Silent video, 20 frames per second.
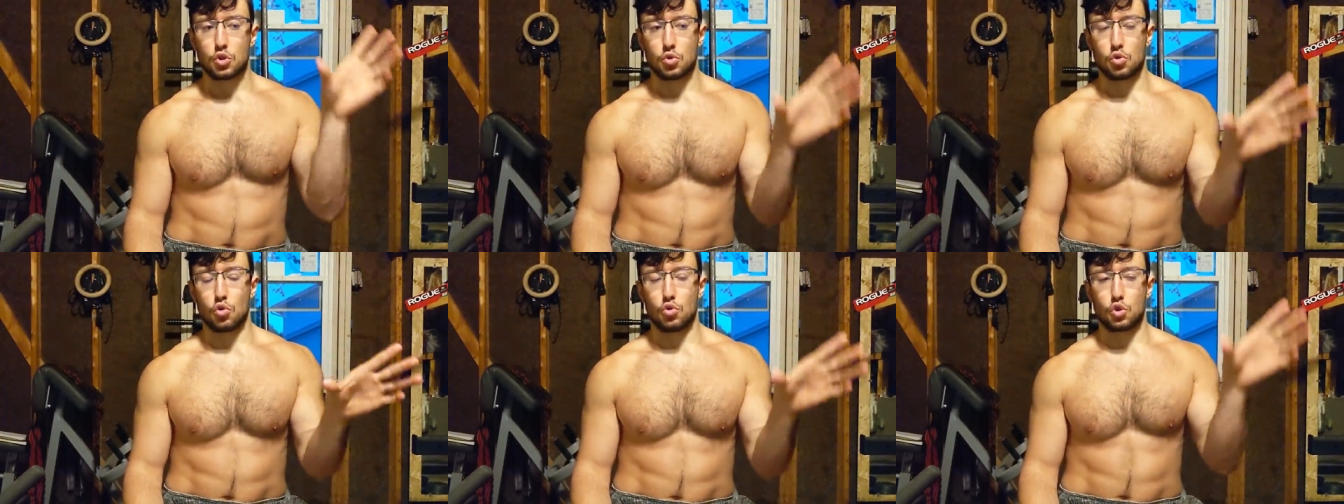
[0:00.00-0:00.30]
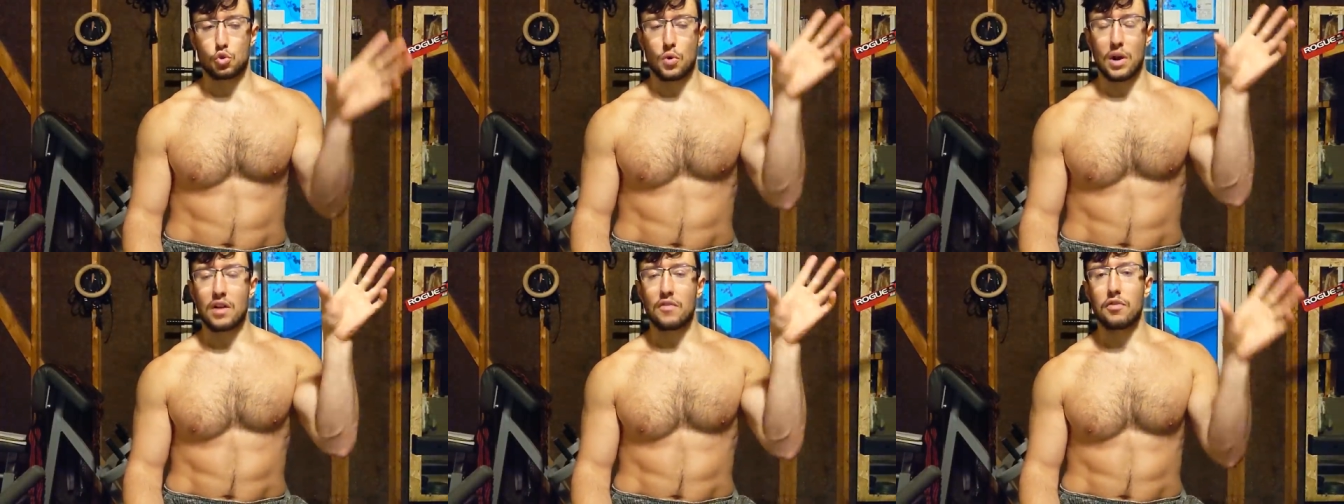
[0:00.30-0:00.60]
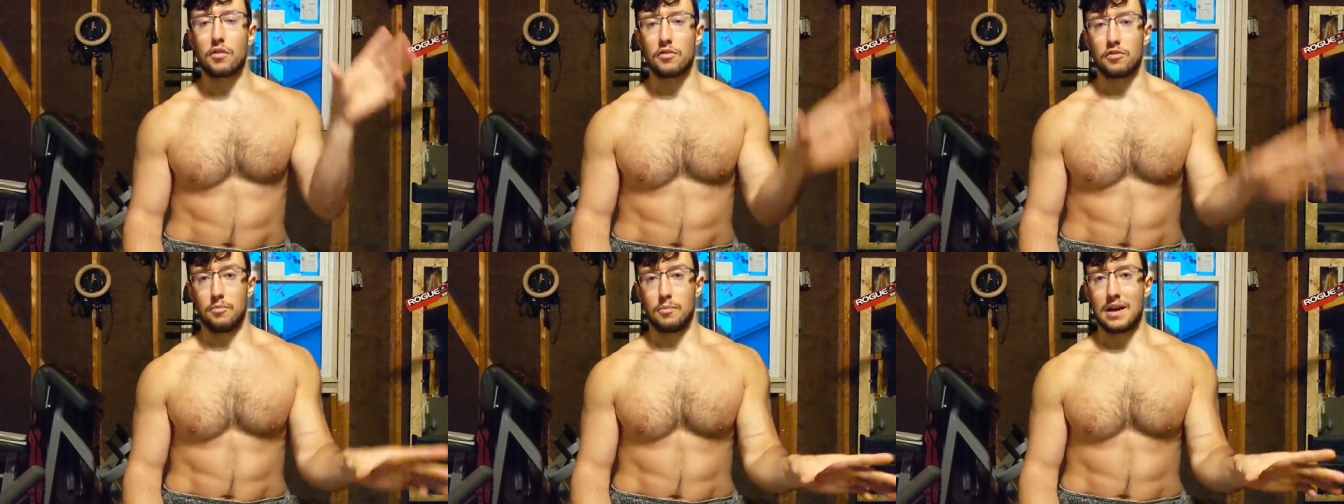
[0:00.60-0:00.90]
the
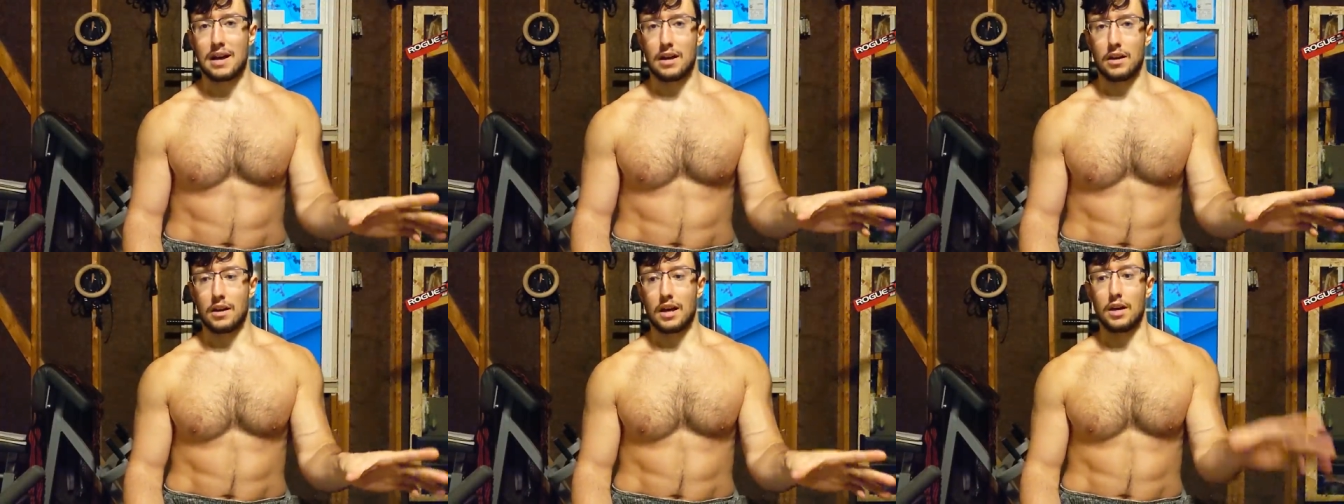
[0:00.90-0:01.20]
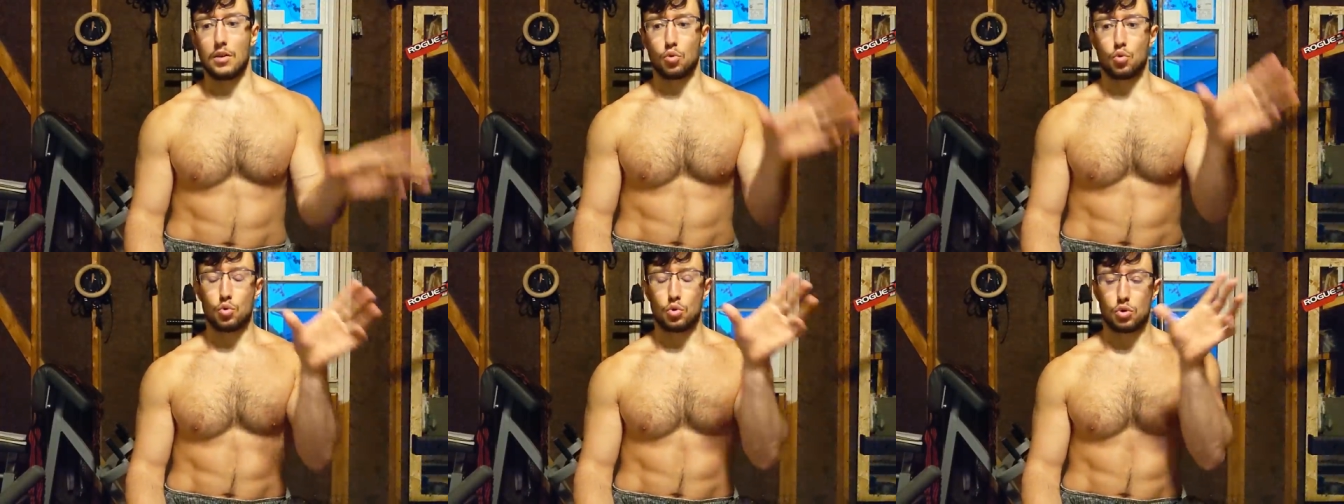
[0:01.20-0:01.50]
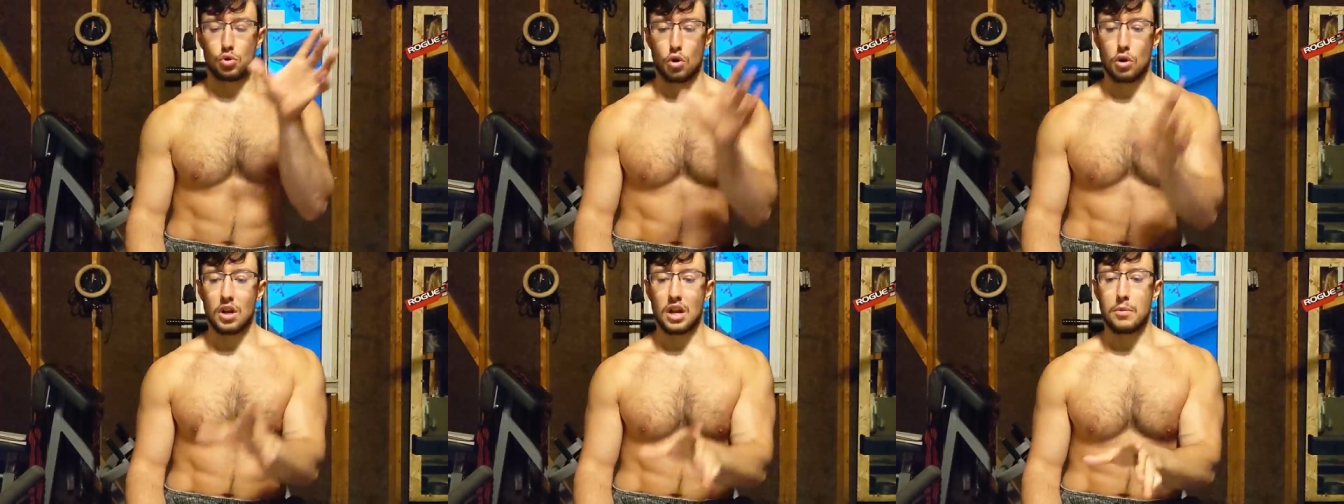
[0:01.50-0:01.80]
strength of man and to
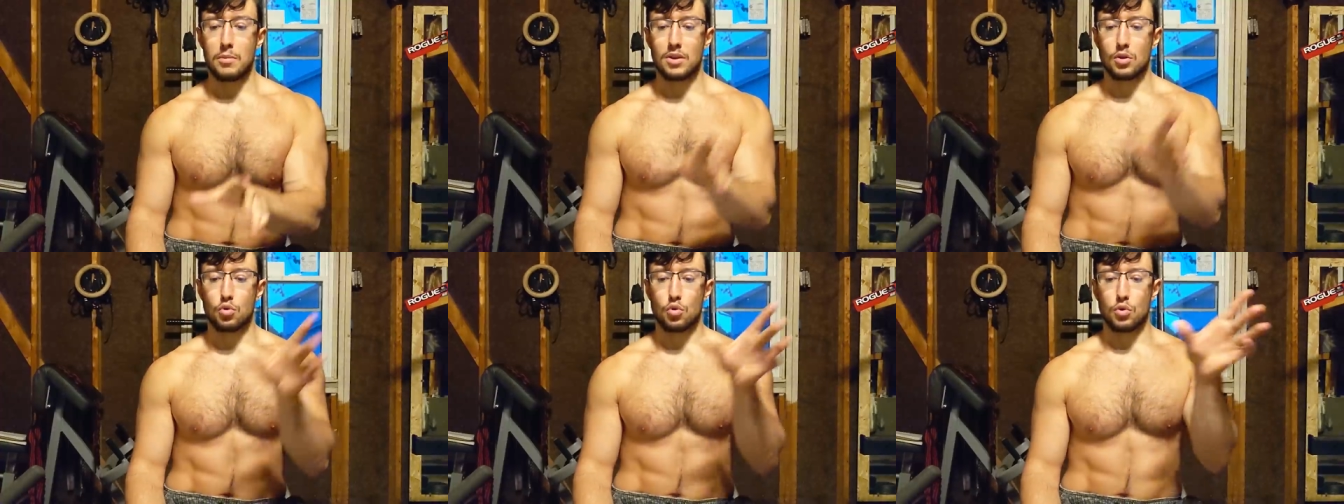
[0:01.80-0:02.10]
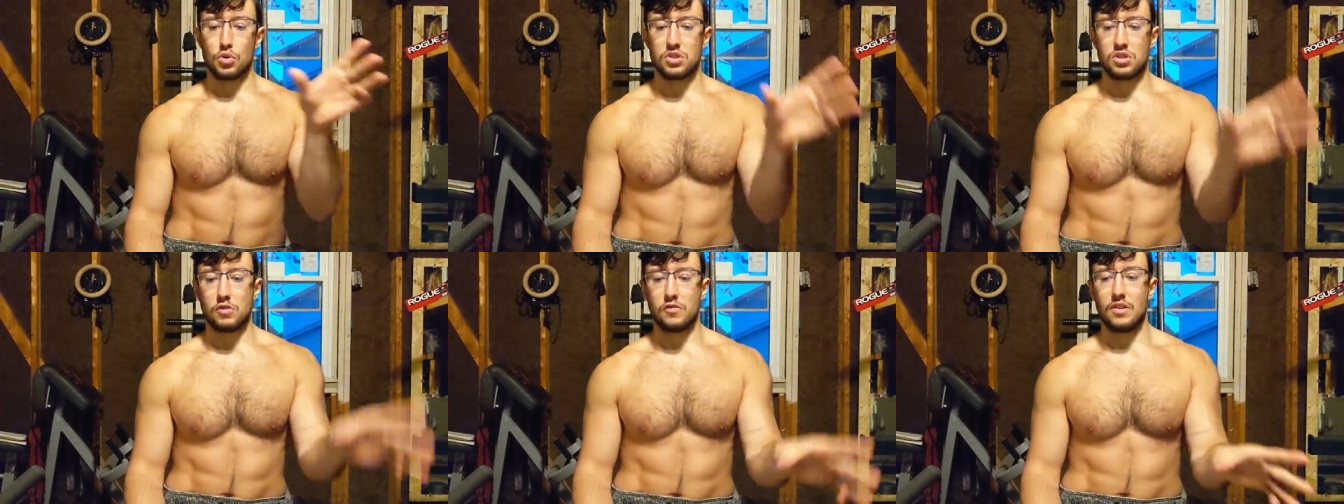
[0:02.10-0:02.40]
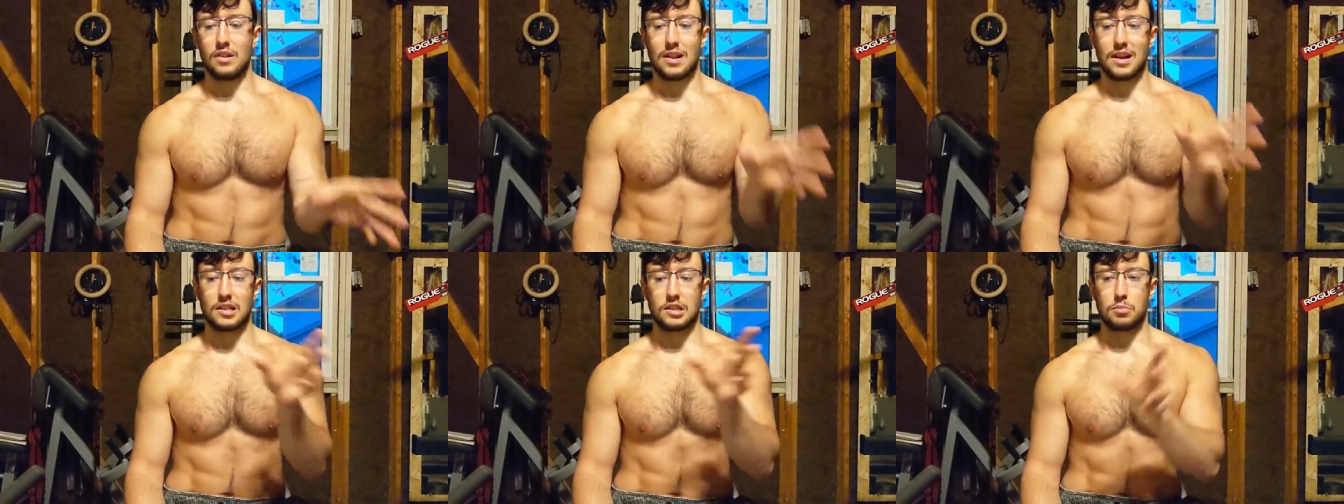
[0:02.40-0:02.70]
turn him into a
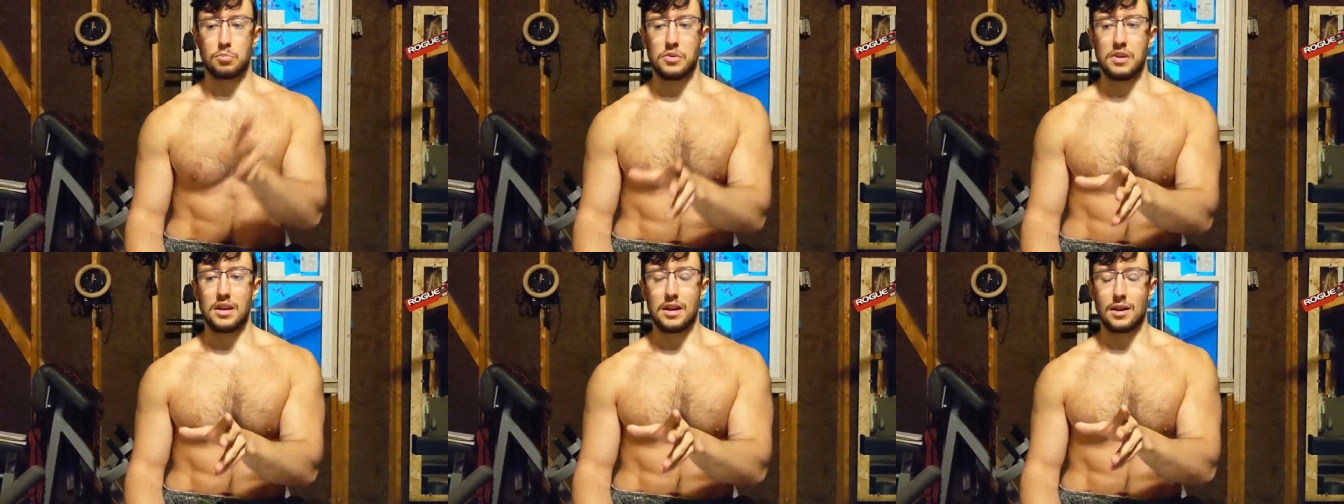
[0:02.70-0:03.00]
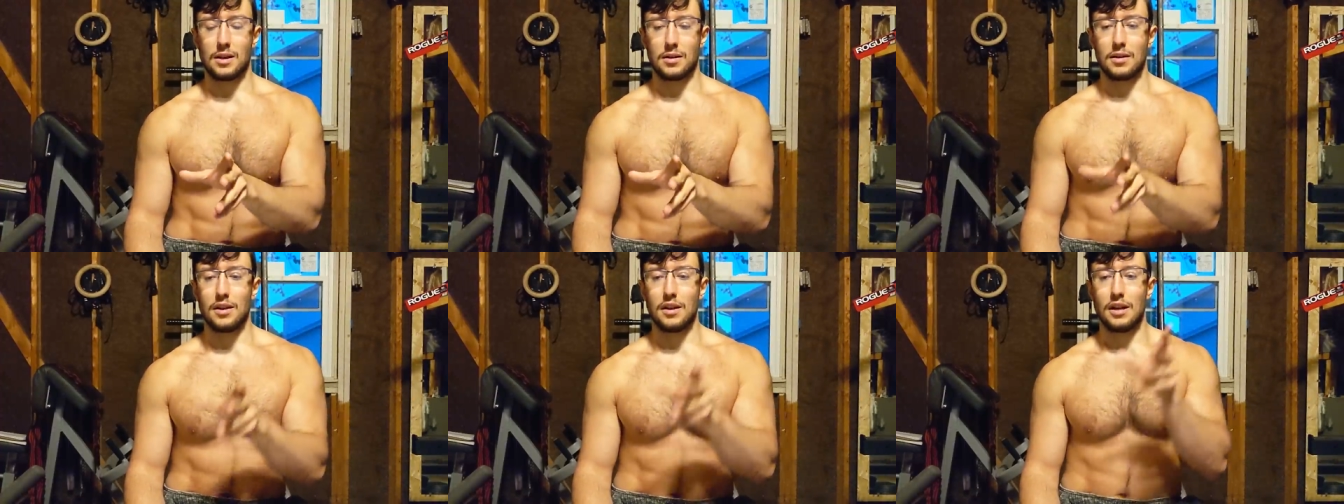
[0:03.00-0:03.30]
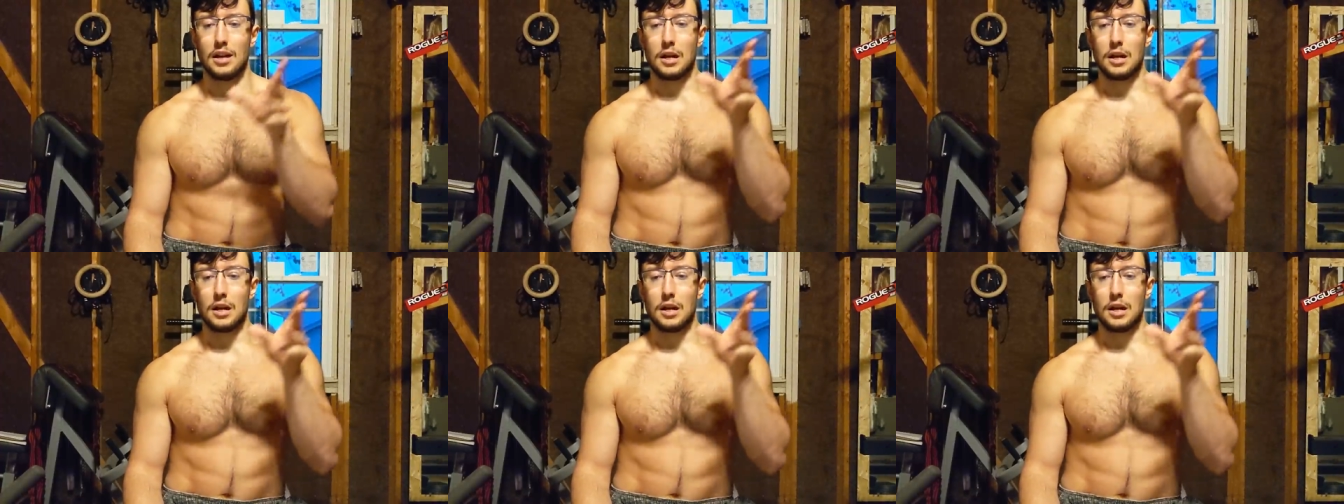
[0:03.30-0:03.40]
civilized being.